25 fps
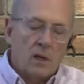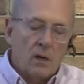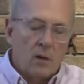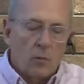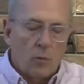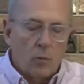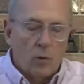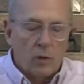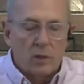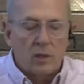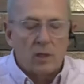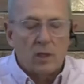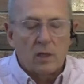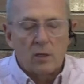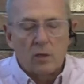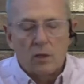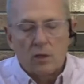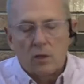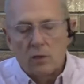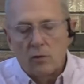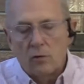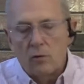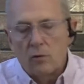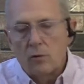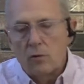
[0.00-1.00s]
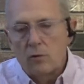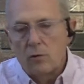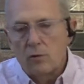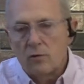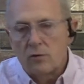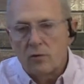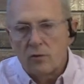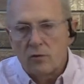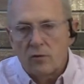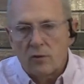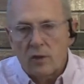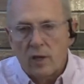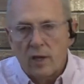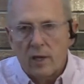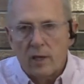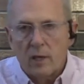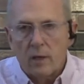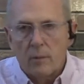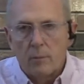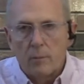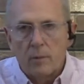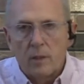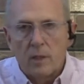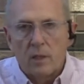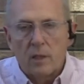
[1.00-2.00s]
one thing you could do is just take a
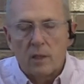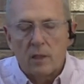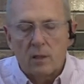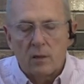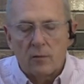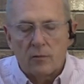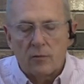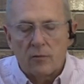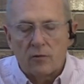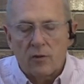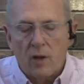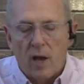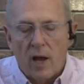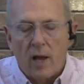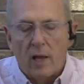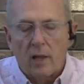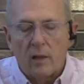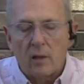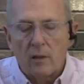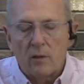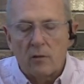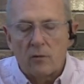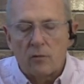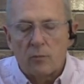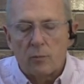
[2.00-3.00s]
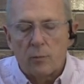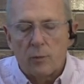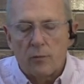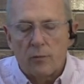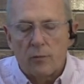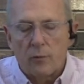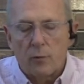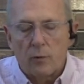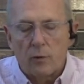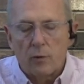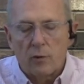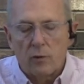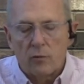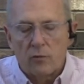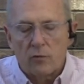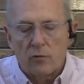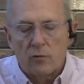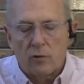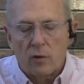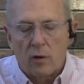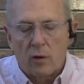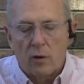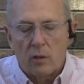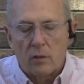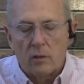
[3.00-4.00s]
minute of silence before you
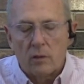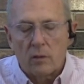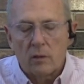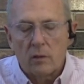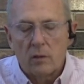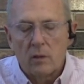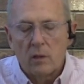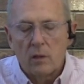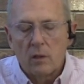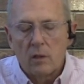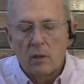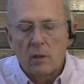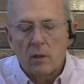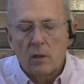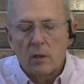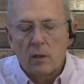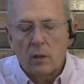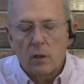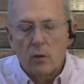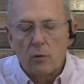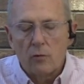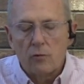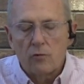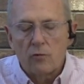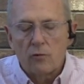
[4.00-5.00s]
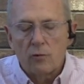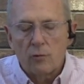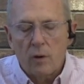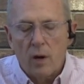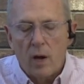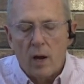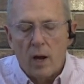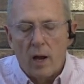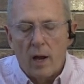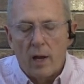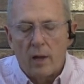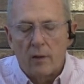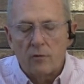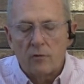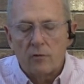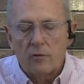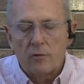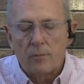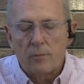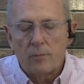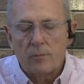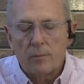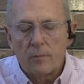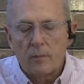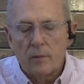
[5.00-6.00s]
start, close your eyes,
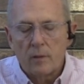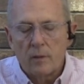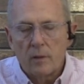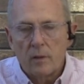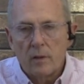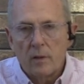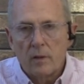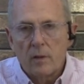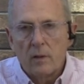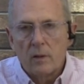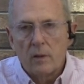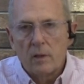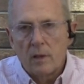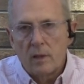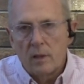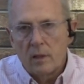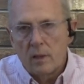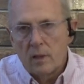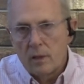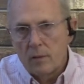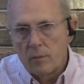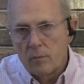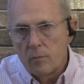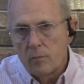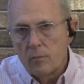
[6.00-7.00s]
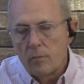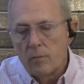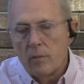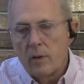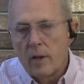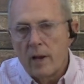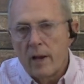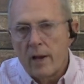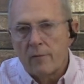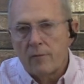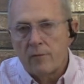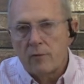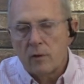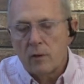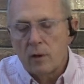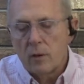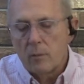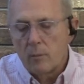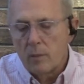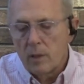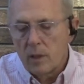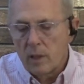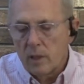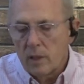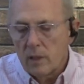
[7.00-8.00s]
and then after the
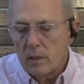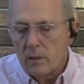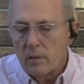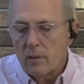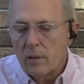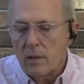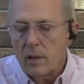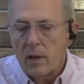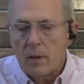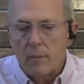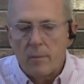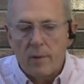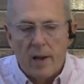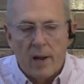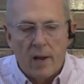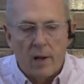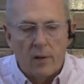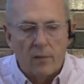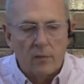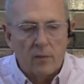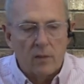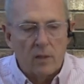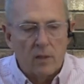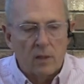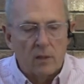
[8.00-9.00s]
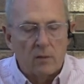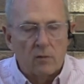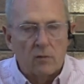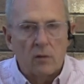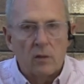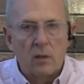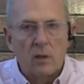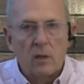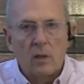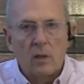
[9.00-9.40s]
minute, come out and